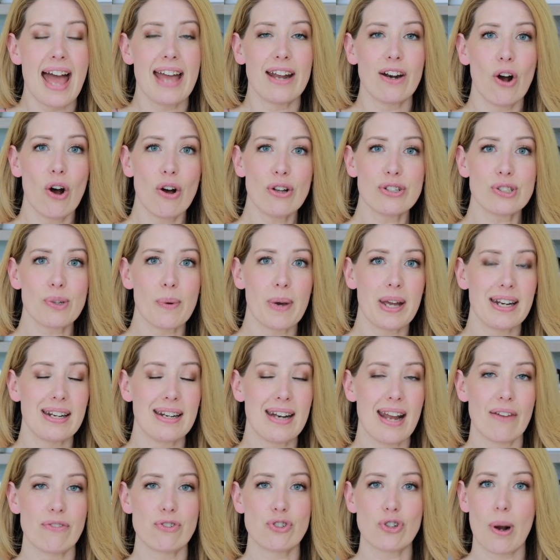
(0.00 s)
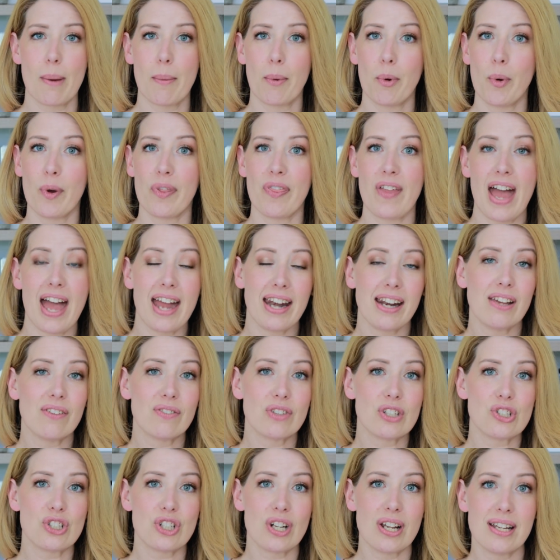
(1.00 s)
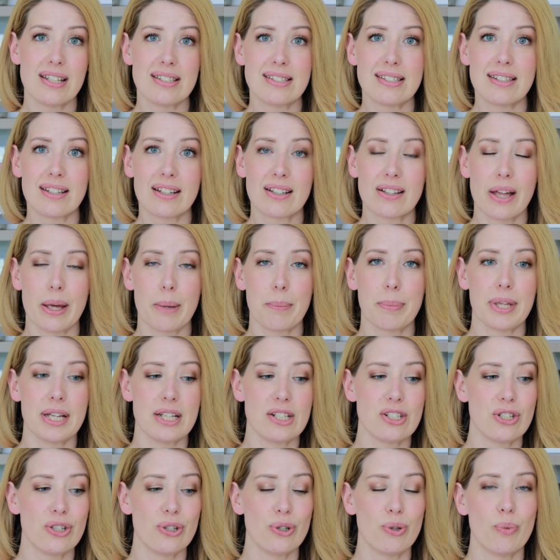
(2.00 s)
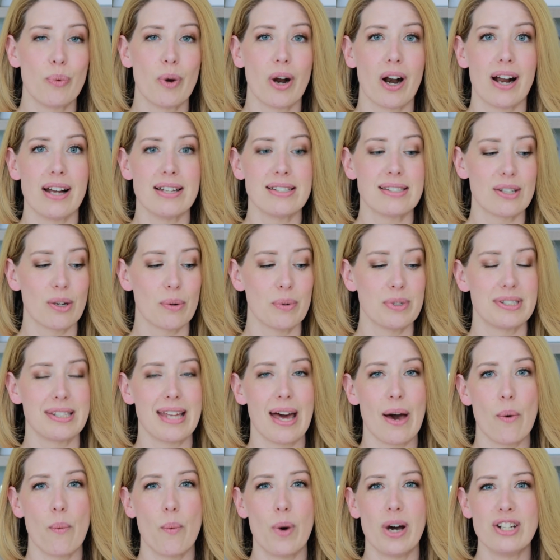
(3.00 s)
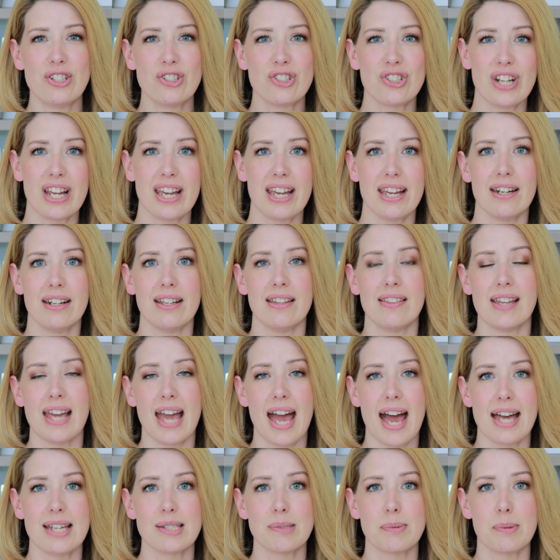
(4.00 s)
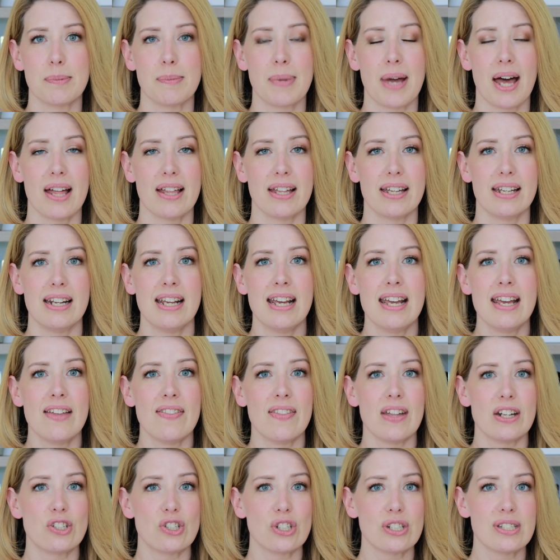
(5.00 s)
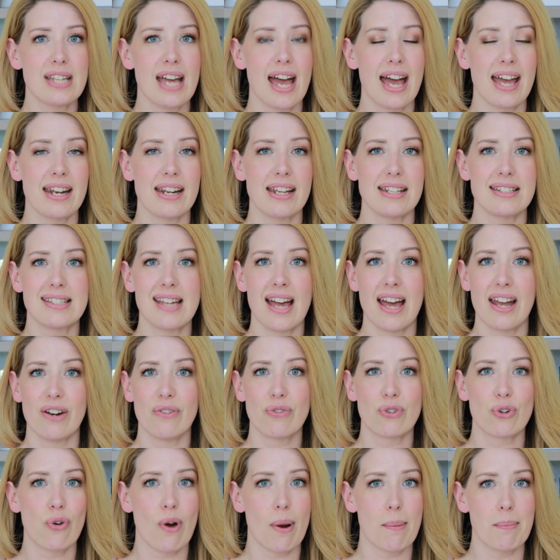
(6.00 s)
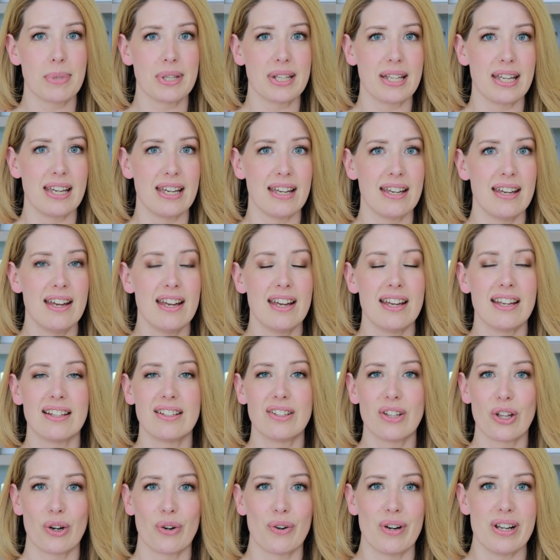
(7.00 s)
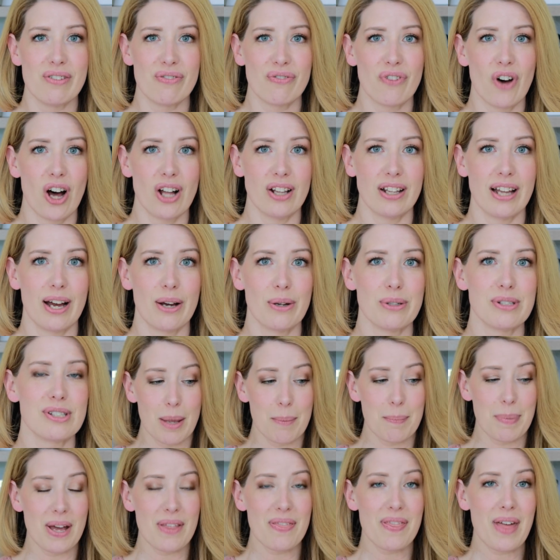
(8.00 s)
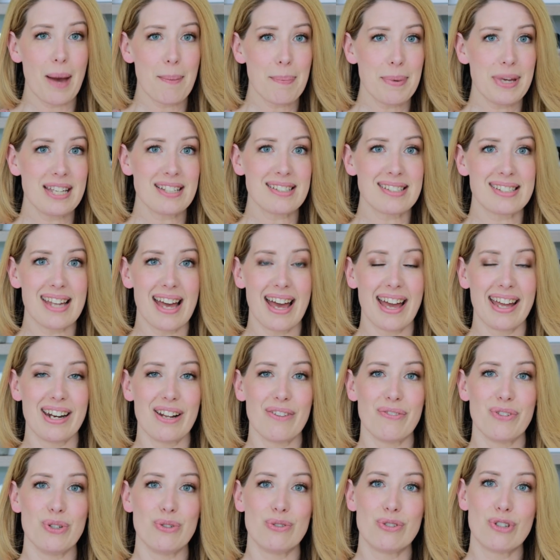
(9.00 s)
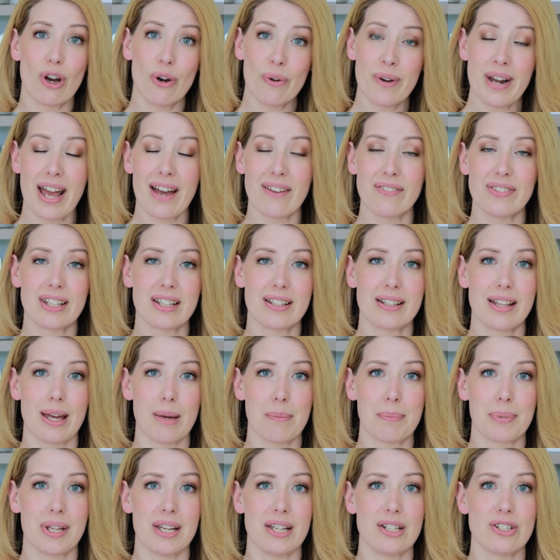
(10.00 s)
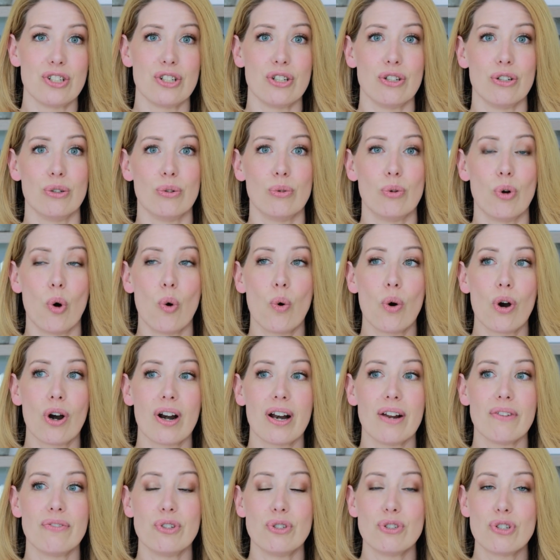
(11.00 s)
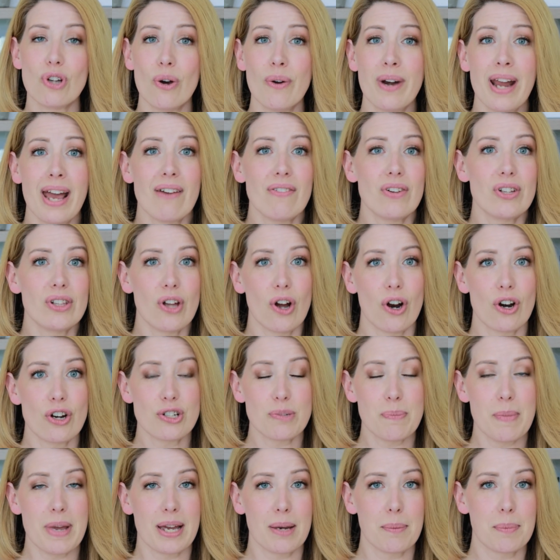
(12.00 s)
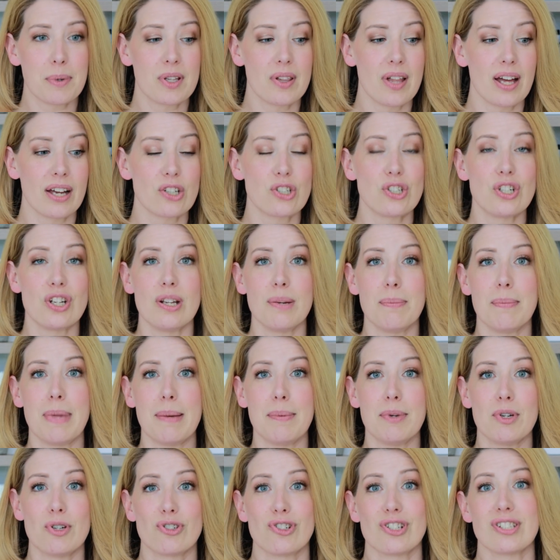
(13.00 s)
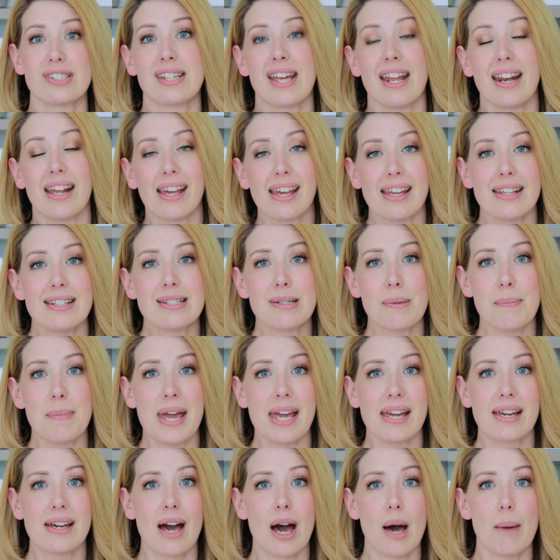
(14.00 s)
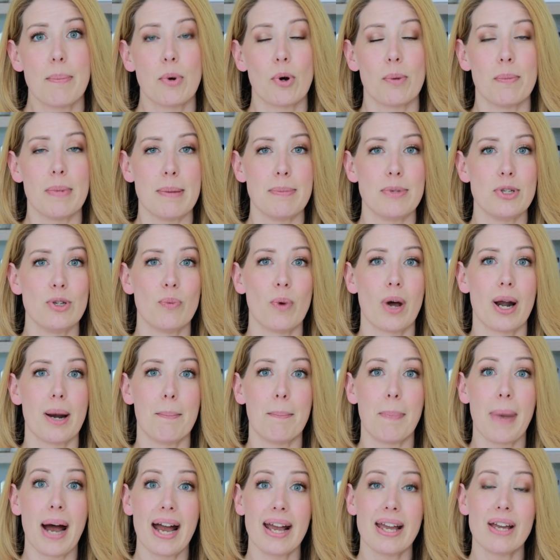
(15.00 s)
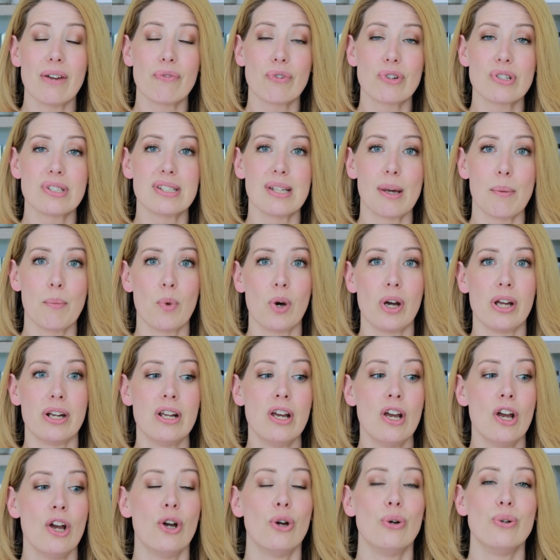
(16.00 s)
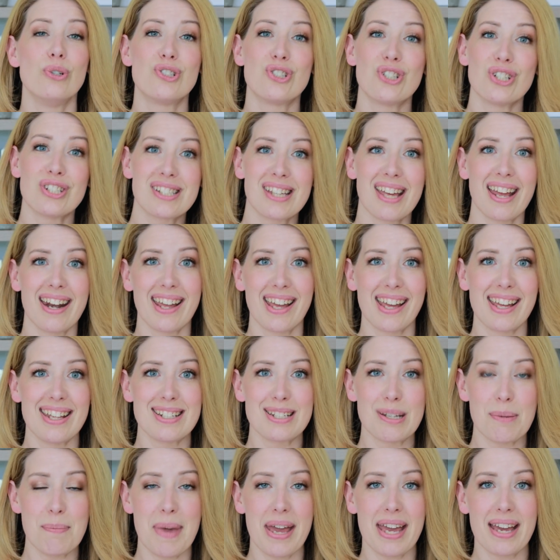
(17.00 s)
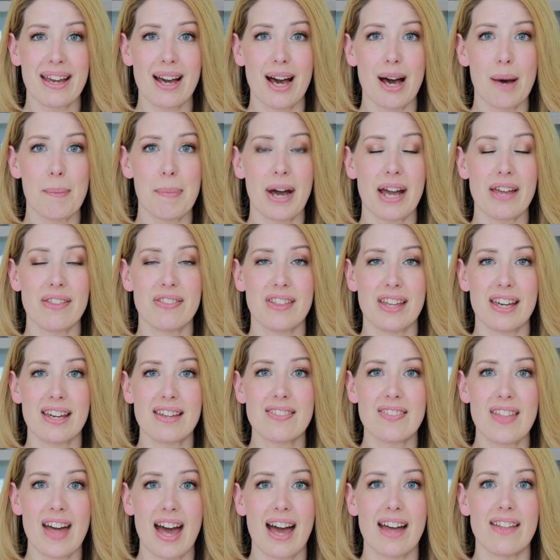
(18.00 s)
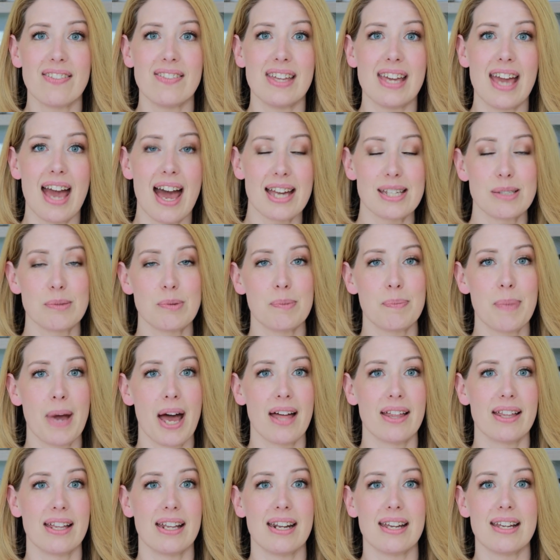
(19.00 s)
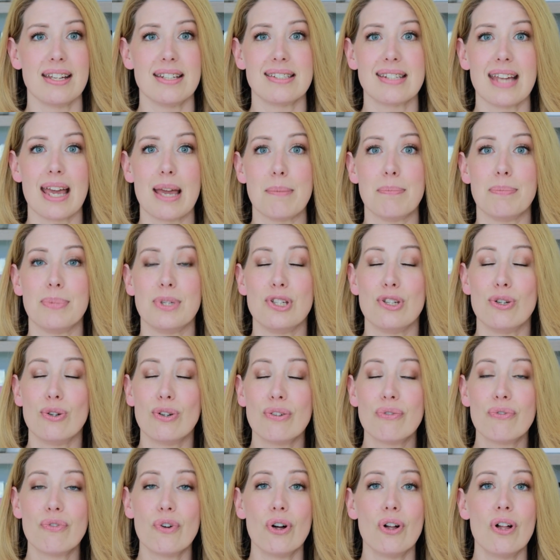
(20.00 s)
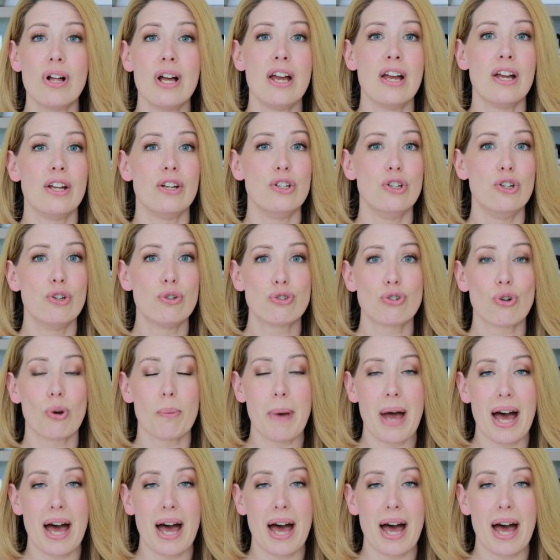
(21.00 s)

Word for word: and also I didn't have trouble with any of the shades in the Clay Play 2 whereas there was that one shade in the Aspyn palette that just had a ton of crumbly glittery fallout. But that being said, if you don't have the Clay Play 2 or if you don't have a large makeup collection, maybe you're just getting into makeup or maybe you want to buy it for someone who's just getting into makeup, I think that the Aspyn palette is a beautiful neutral